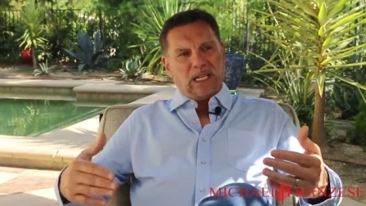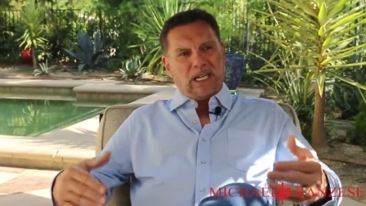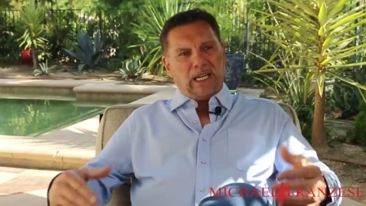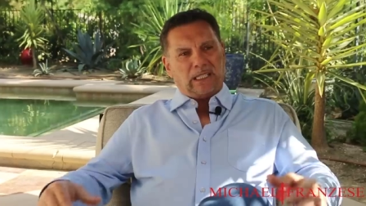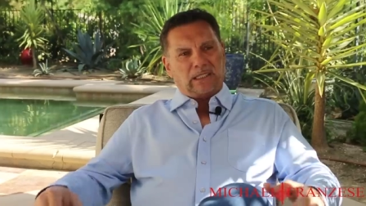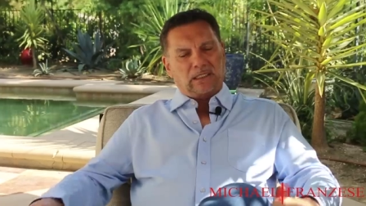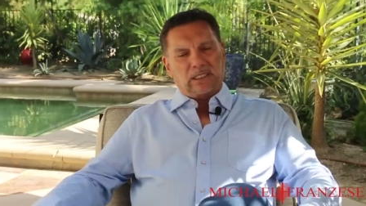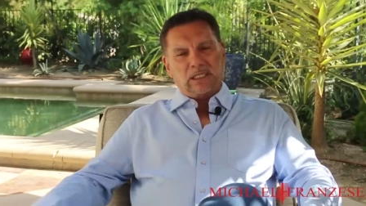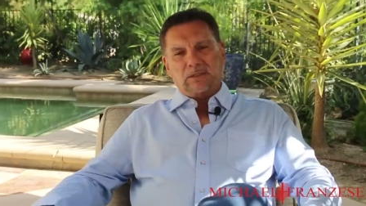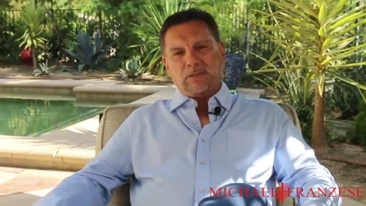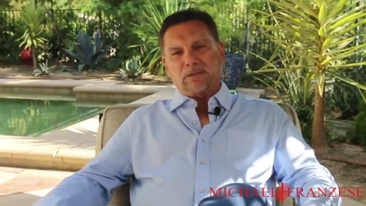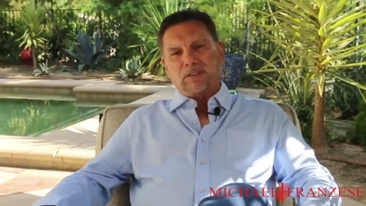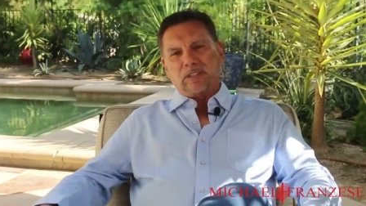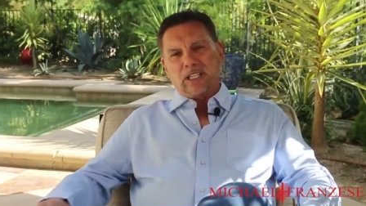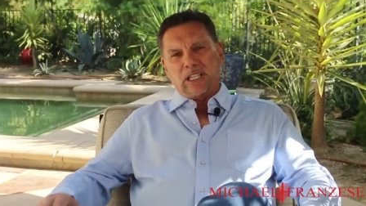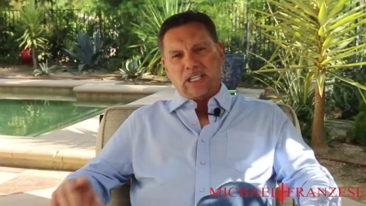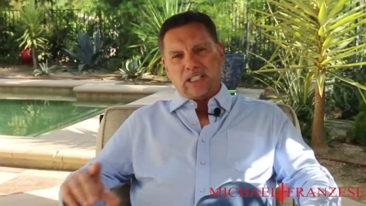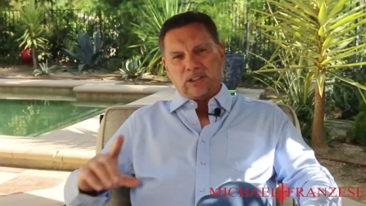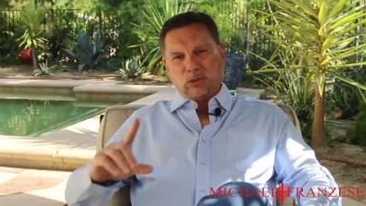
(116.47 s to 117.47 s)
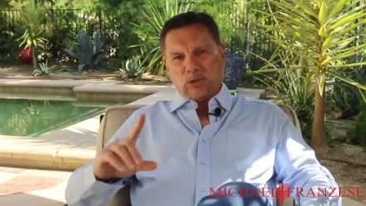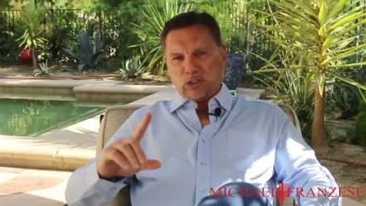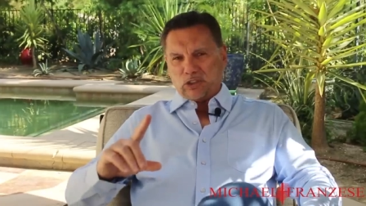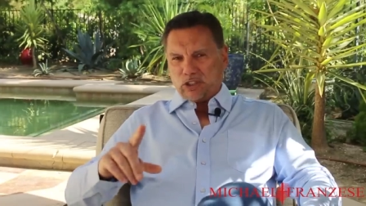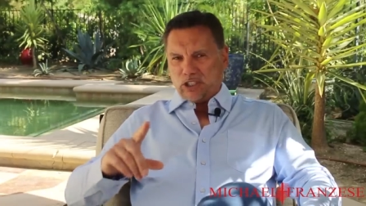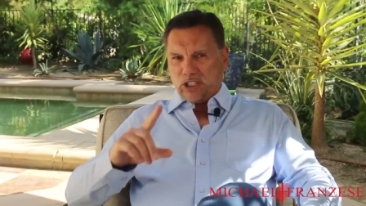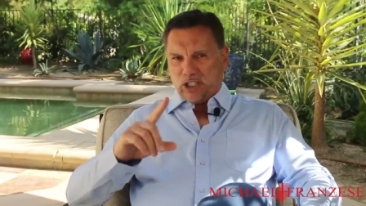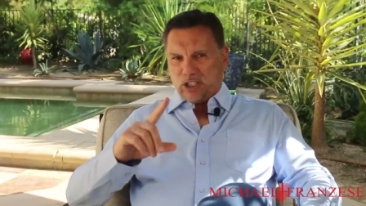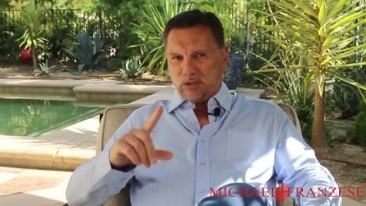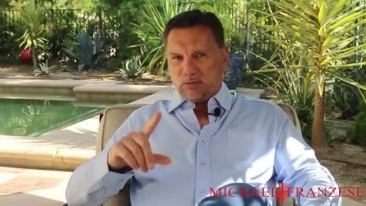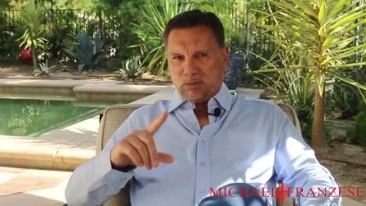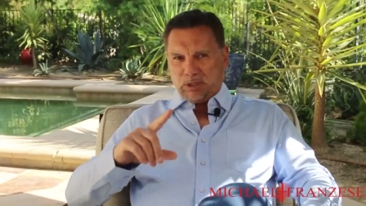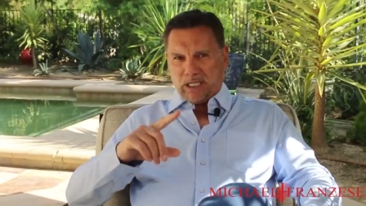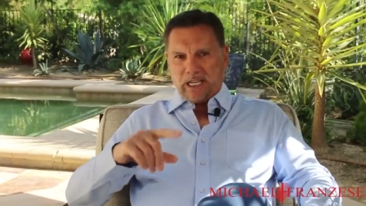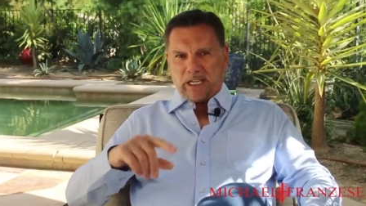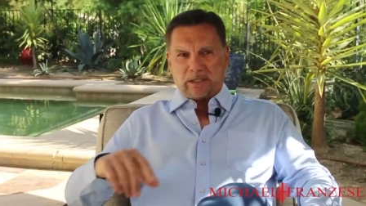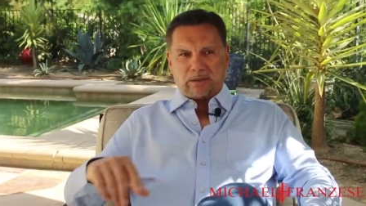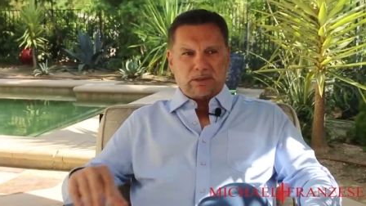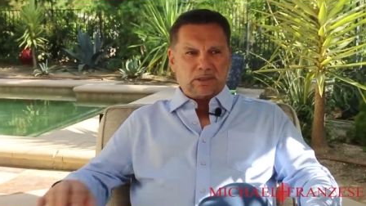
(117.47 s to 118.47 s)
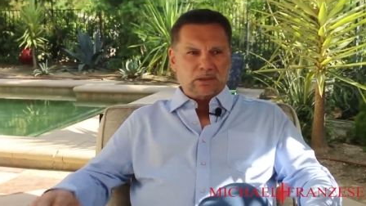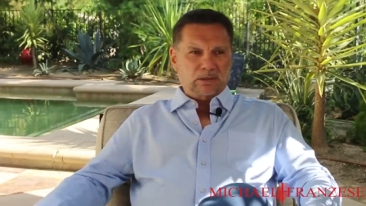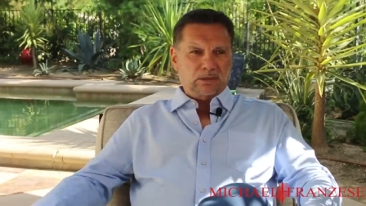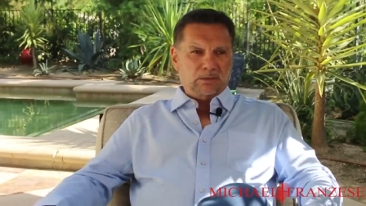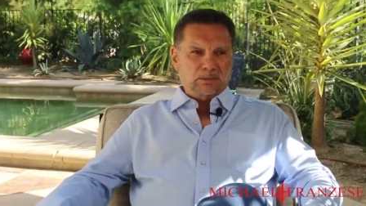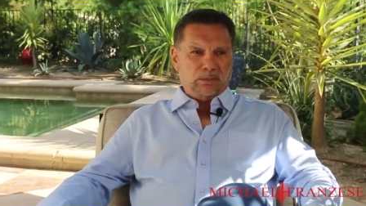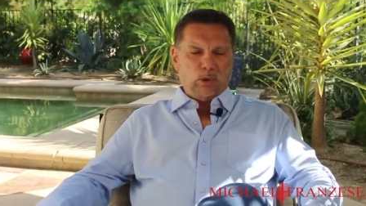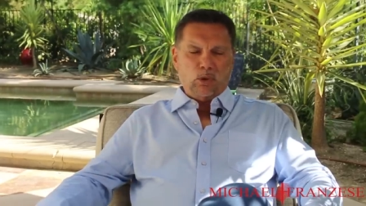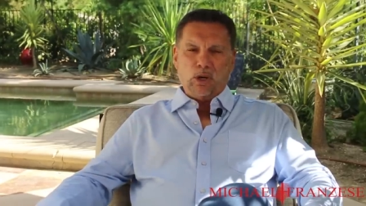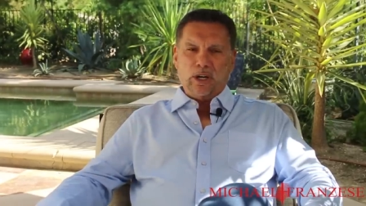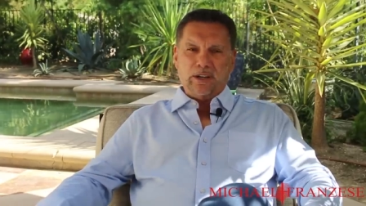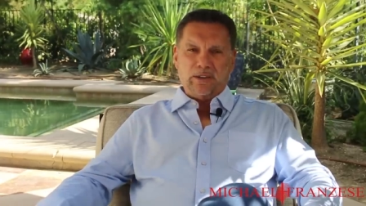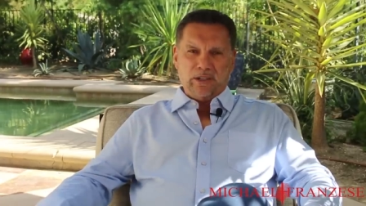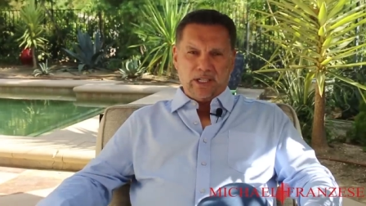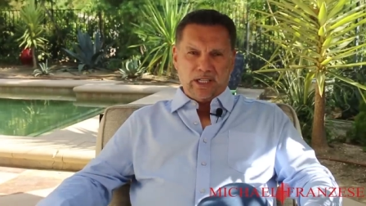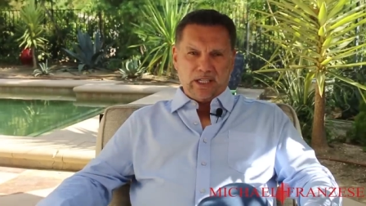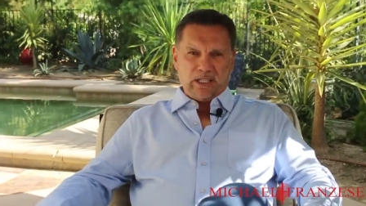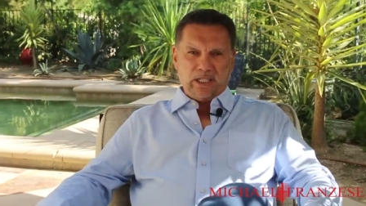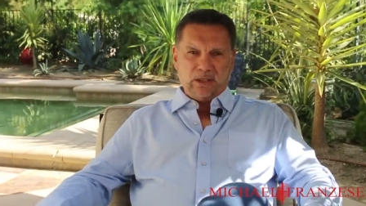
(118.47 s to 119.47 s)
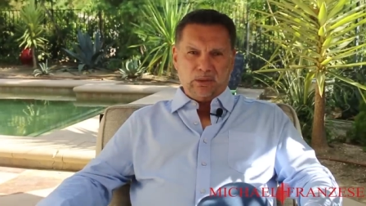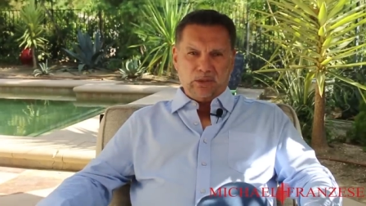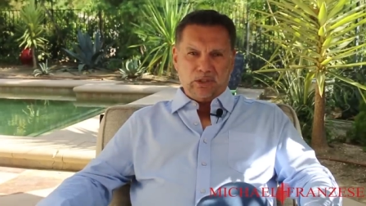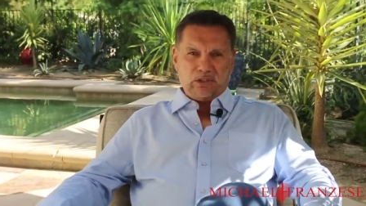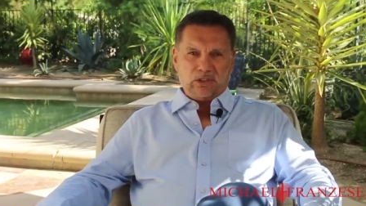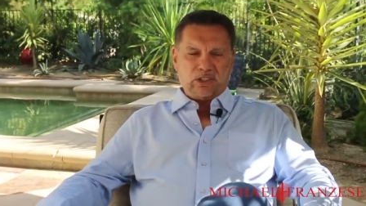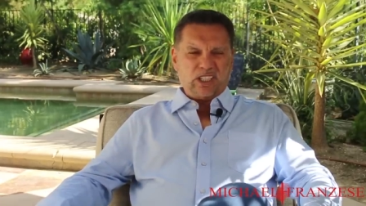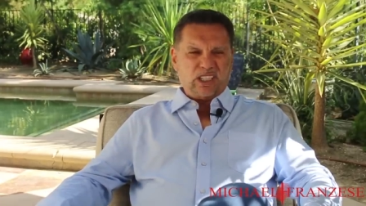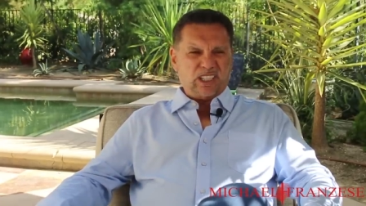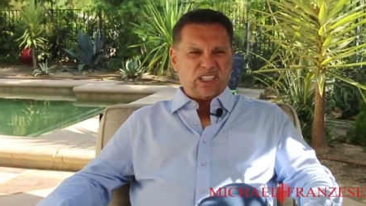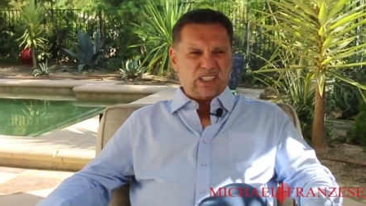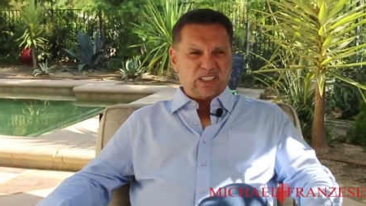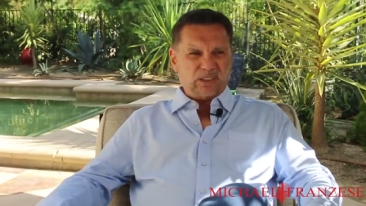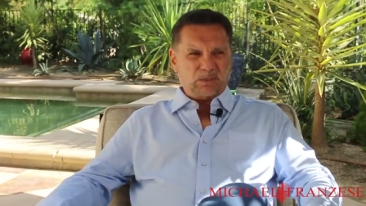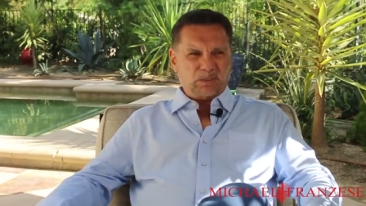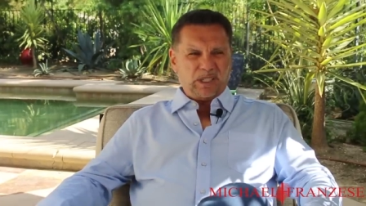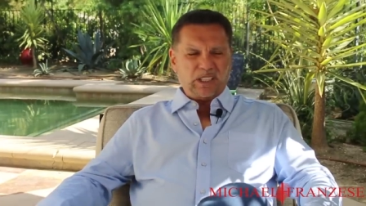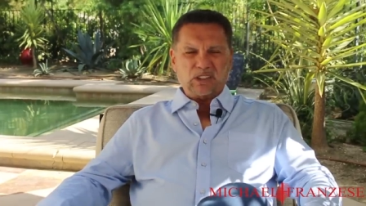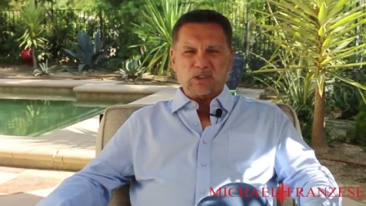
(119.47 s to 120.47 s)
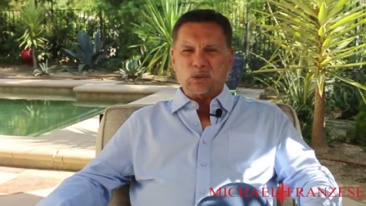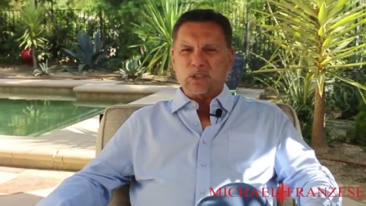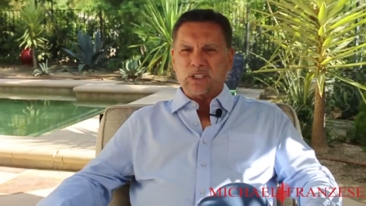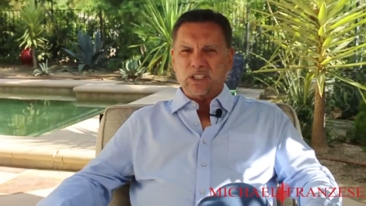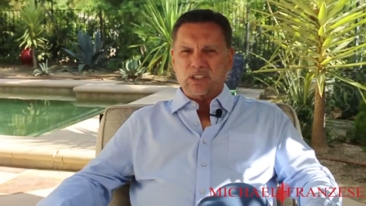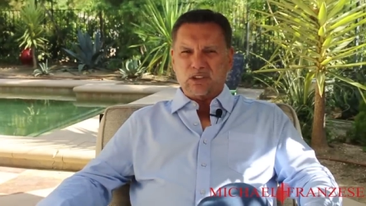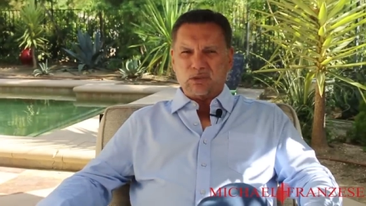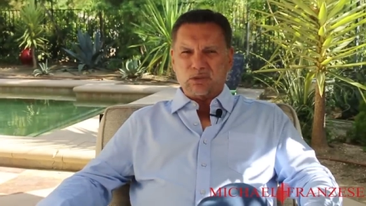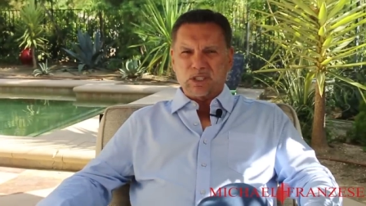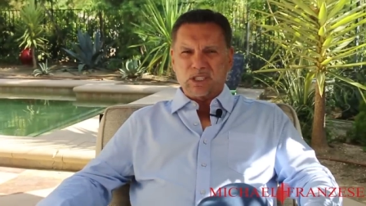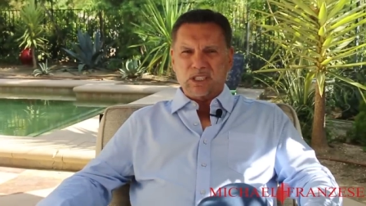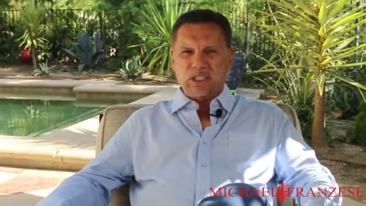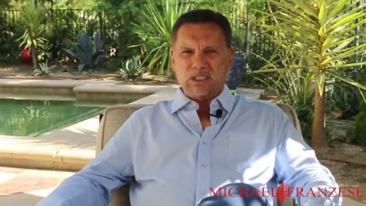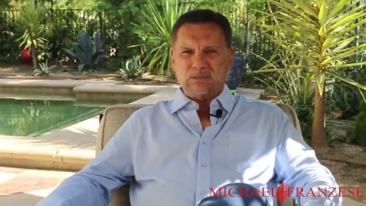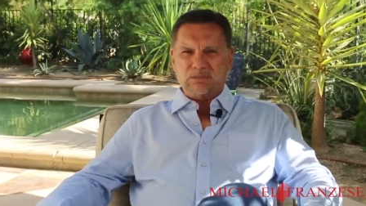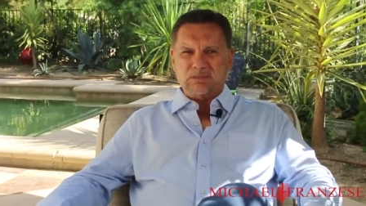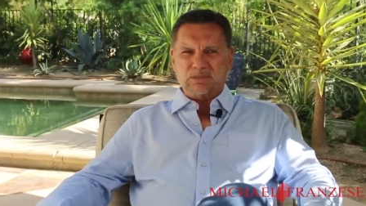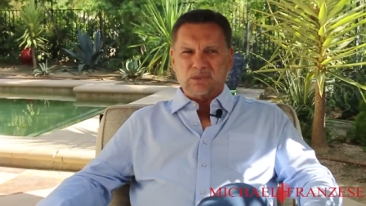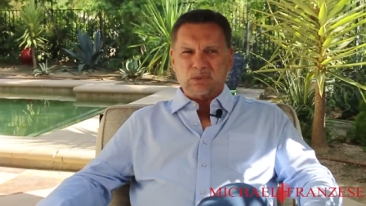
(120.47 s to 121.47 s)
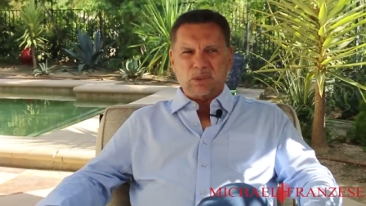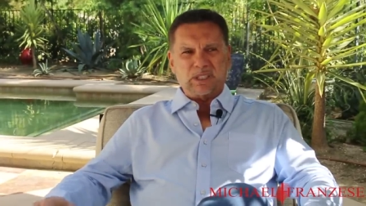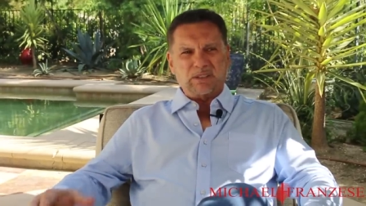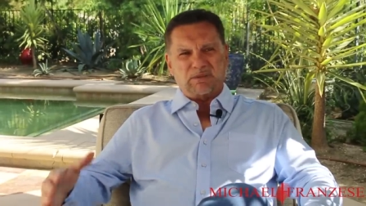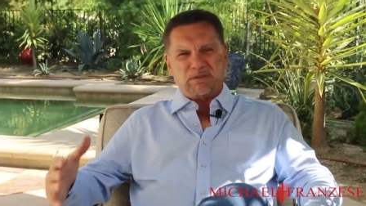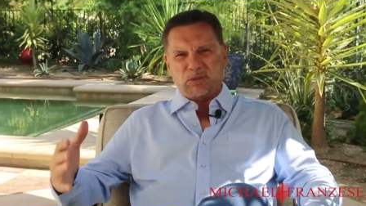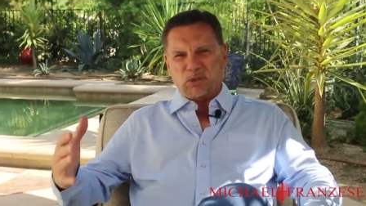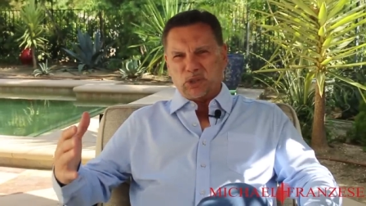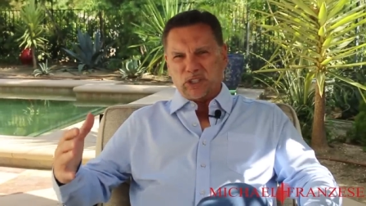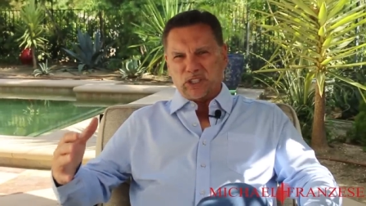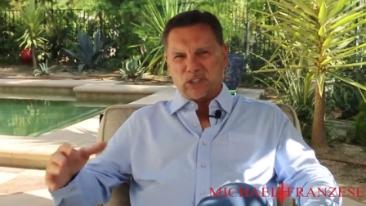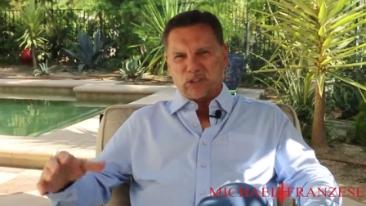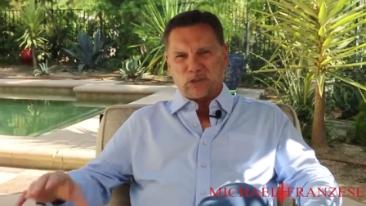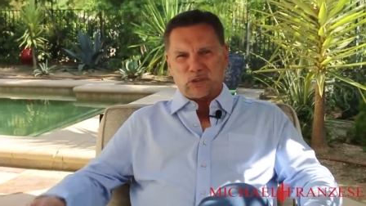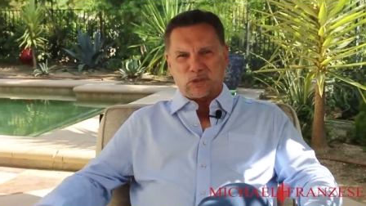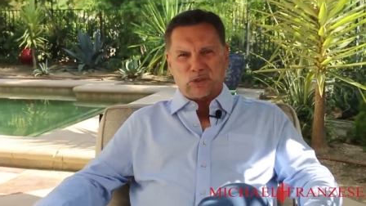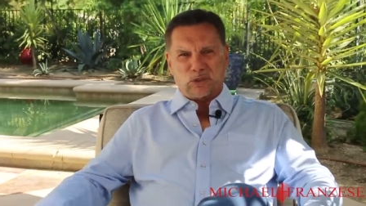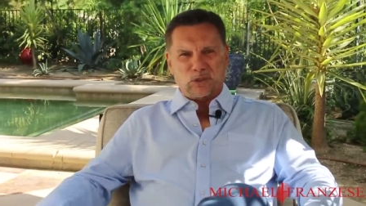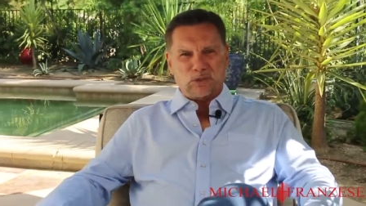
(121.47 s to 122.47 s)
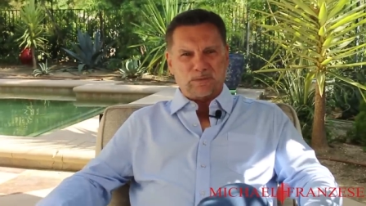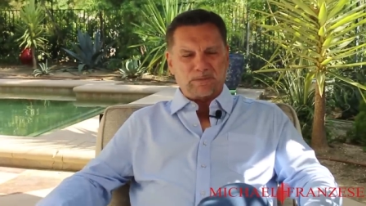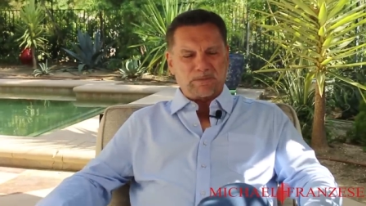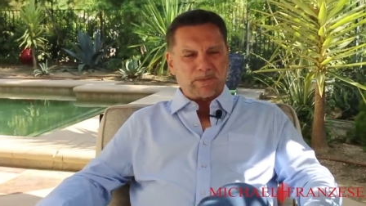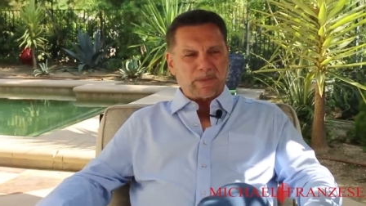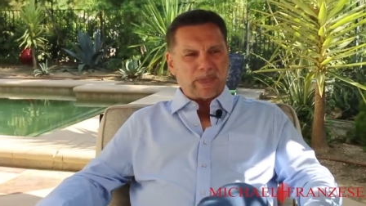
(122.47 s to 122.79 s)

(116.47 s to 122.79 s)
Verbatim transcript: And I'll never forget, there was a young black boy there. He was, uh, about 23, 24 years old.